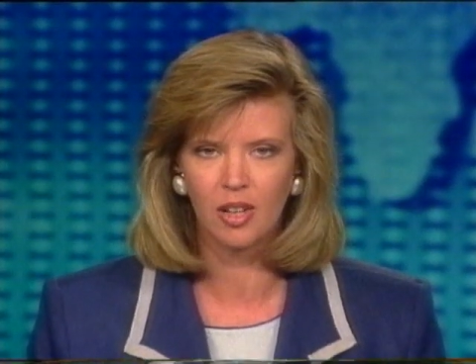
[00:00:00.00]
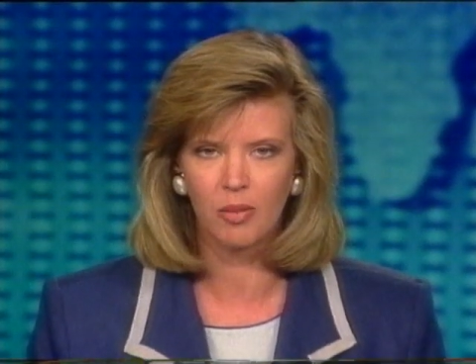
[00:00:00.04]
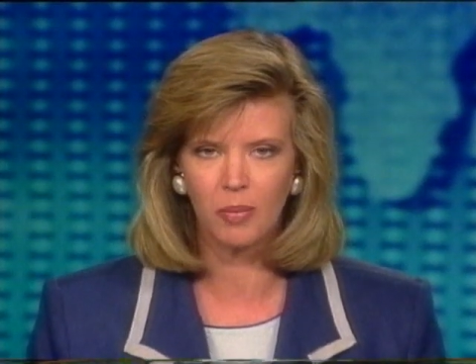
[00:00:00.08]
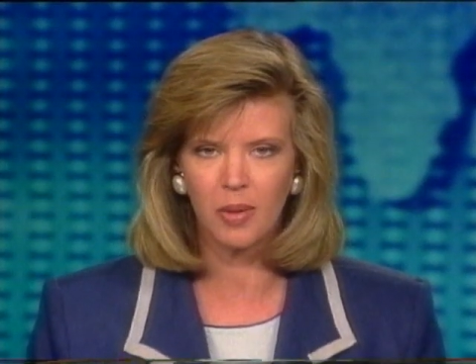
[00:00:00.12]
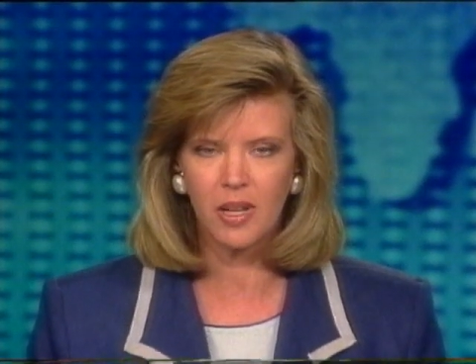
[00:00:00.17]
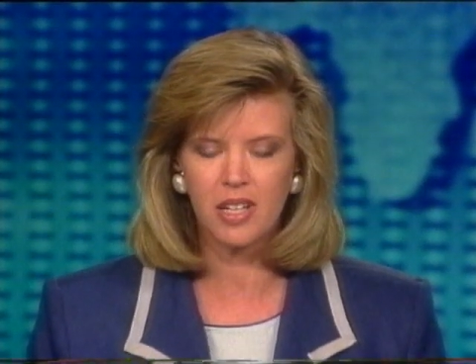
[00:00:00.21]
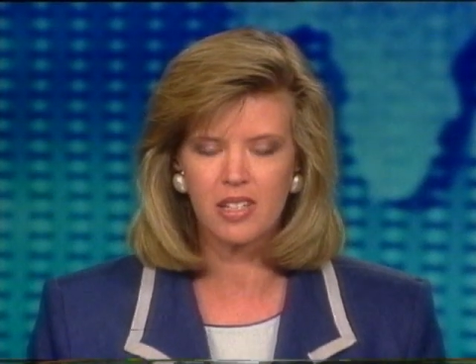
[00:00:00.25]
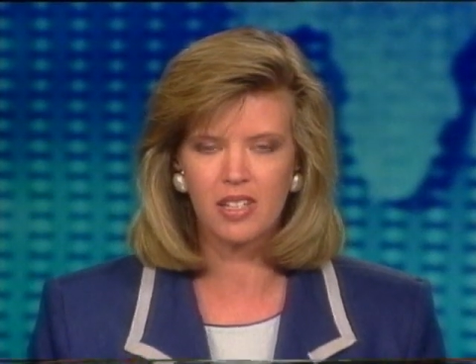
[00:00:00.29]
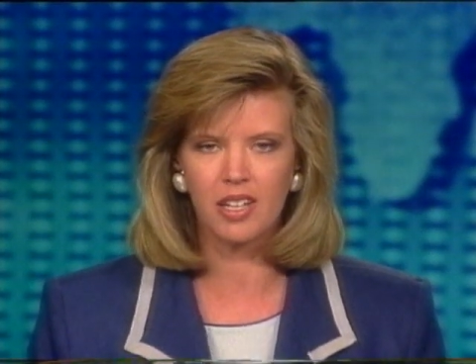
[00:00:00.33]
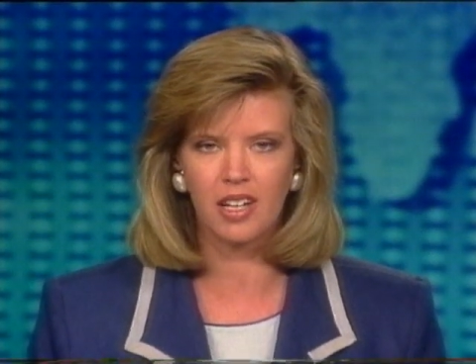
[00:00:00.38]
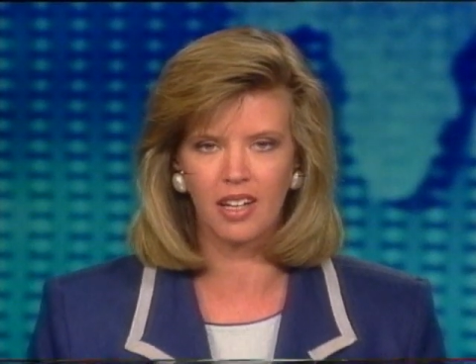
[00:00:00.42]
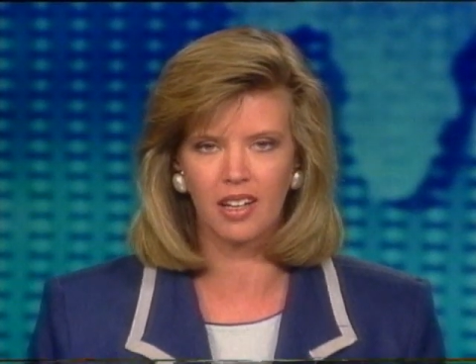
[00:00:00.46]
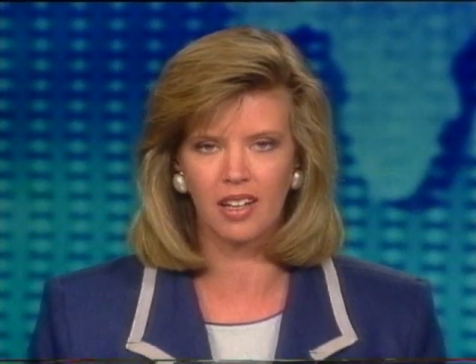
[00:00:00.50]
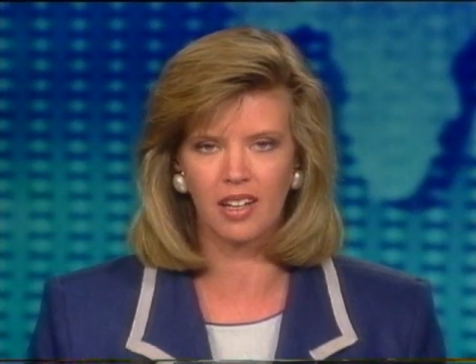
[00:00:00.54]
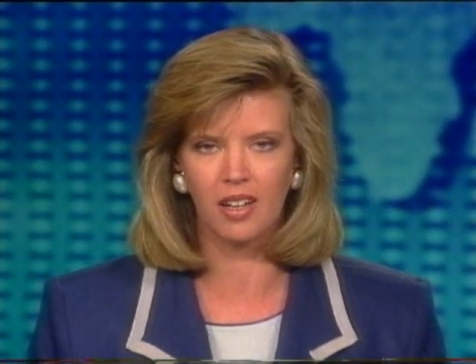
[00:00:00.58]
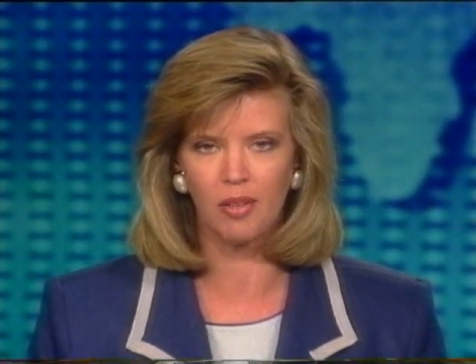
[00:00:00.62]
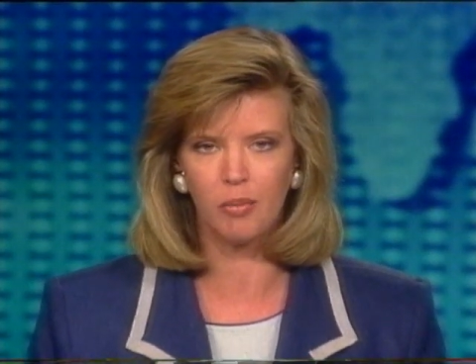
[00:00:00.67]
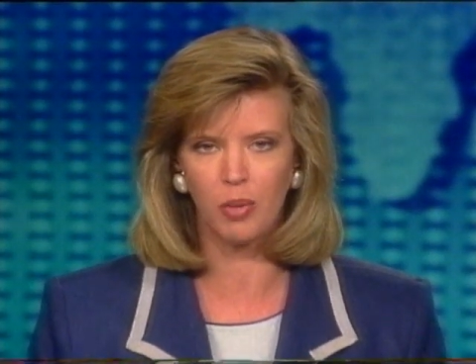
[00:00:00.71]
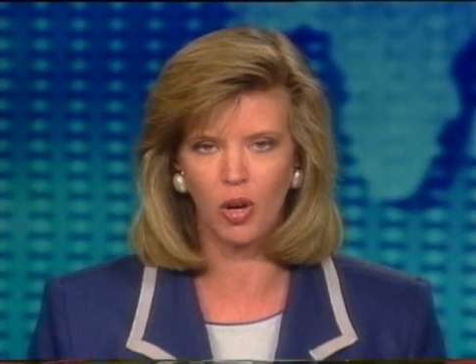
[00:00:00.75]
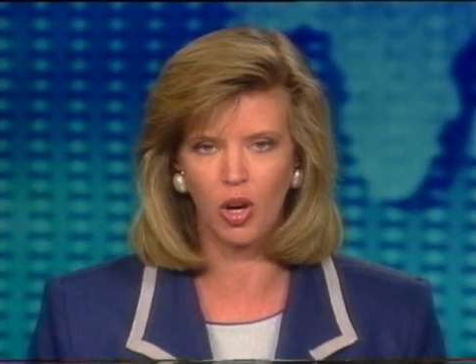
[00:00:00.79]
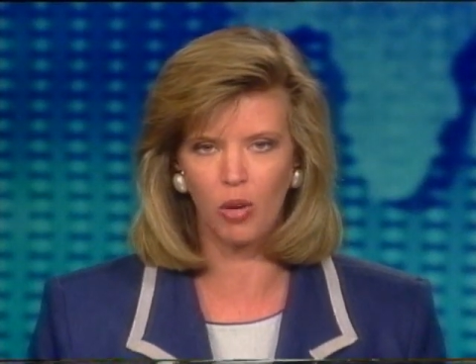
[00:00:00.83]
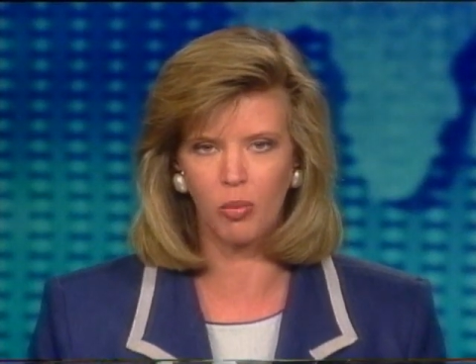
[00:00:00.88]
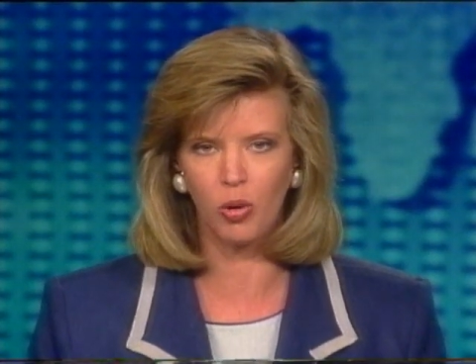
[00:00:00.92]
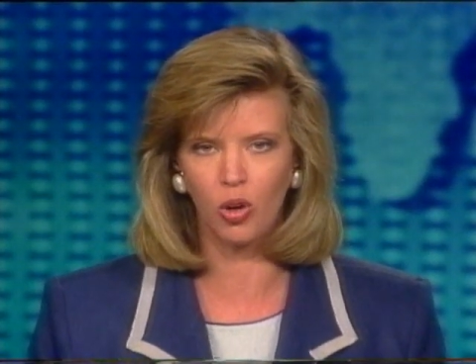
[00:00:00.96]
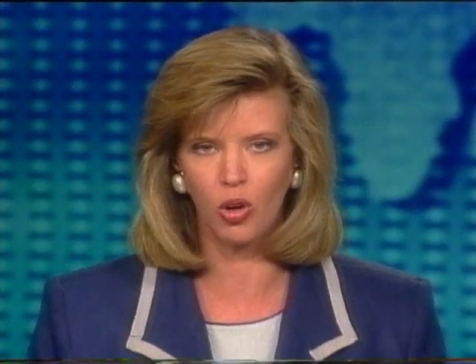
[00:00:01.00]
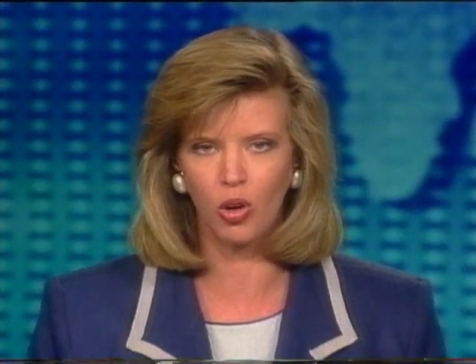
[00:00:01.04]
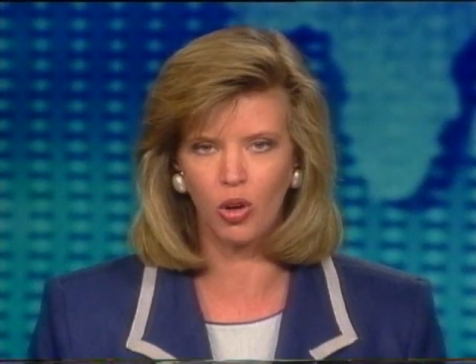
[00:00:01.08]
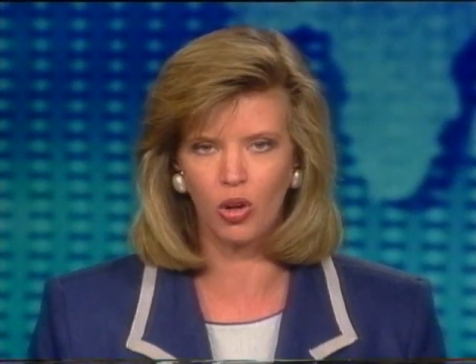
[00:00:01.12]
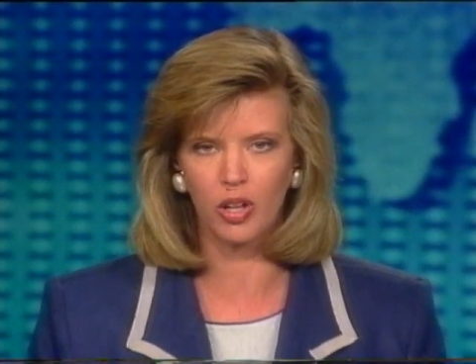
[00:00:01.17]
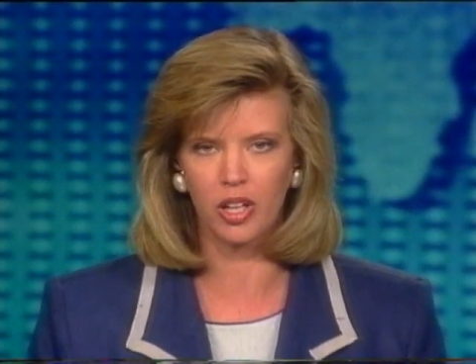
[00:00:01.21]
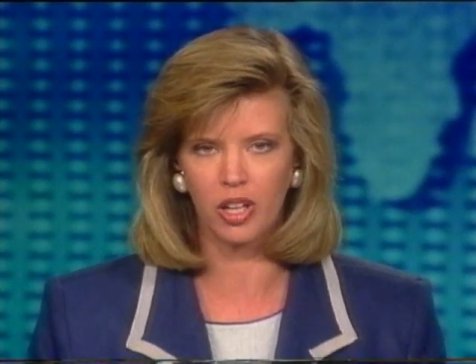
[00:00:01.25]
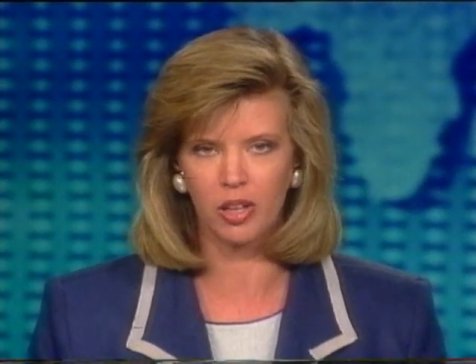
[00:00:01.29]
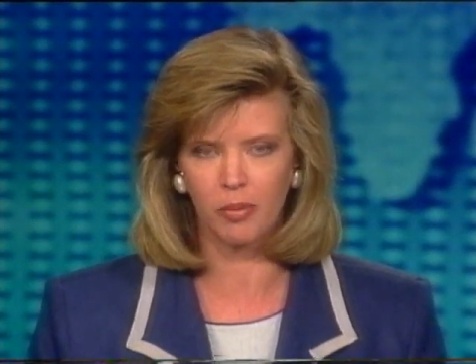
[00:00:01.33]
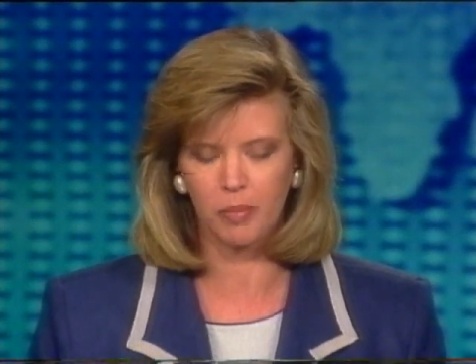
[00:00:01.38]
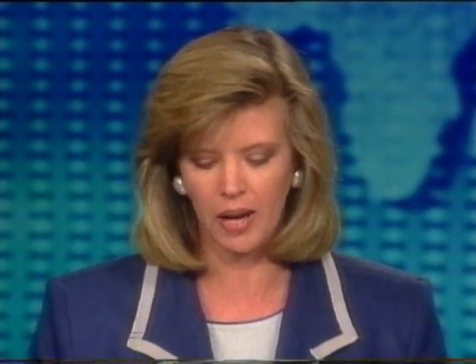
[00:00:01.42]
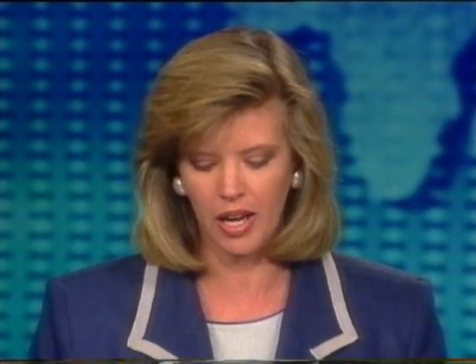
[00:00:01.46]
beating Bob
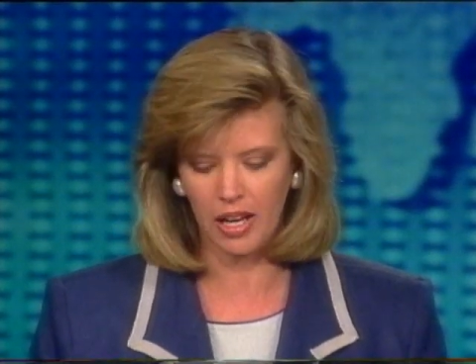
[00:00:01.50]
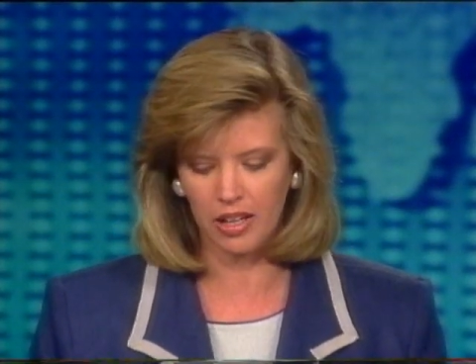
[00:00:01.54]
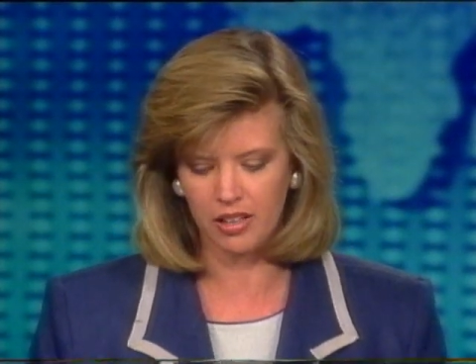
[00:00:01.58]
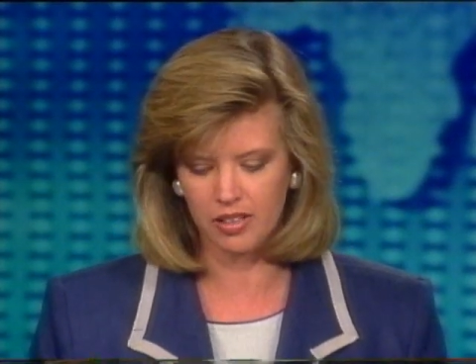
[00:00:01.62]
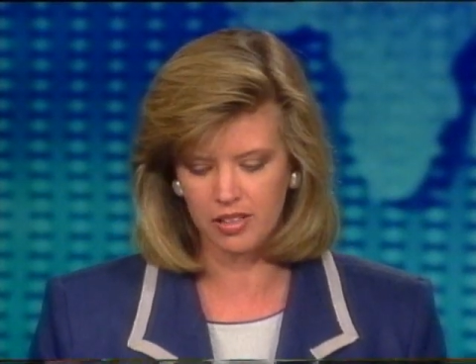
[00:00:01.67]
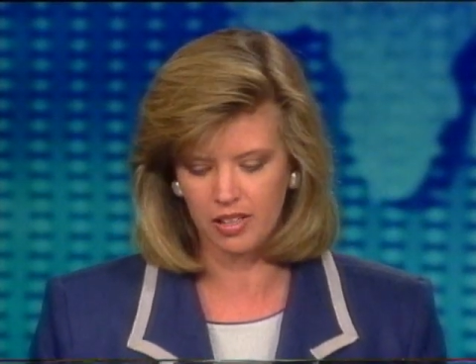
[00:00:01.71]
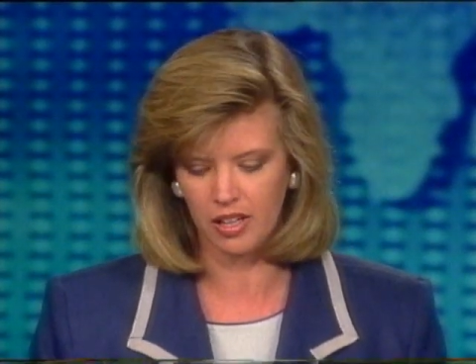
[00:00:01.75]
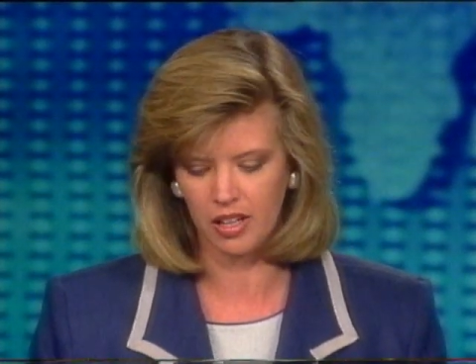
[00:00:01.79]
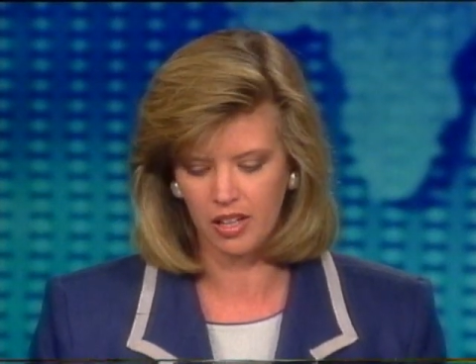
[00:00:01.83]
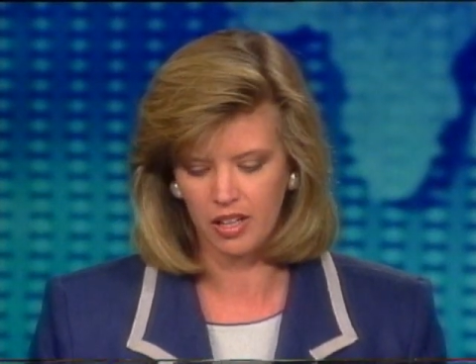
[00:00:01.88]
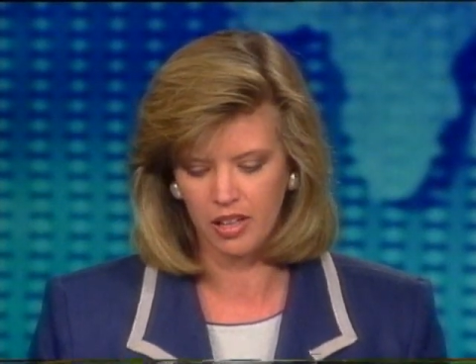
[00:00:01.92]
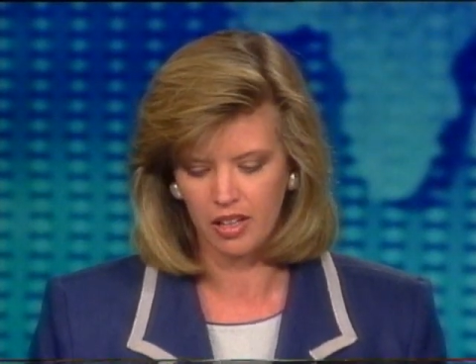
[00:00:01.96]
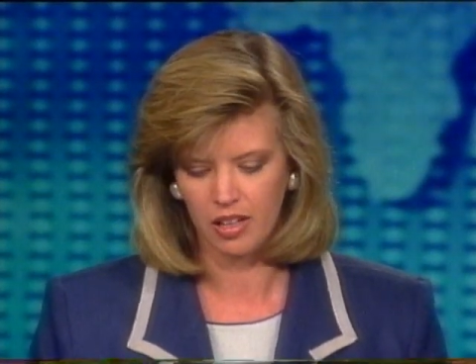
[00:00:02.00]
Hawke in a ballot.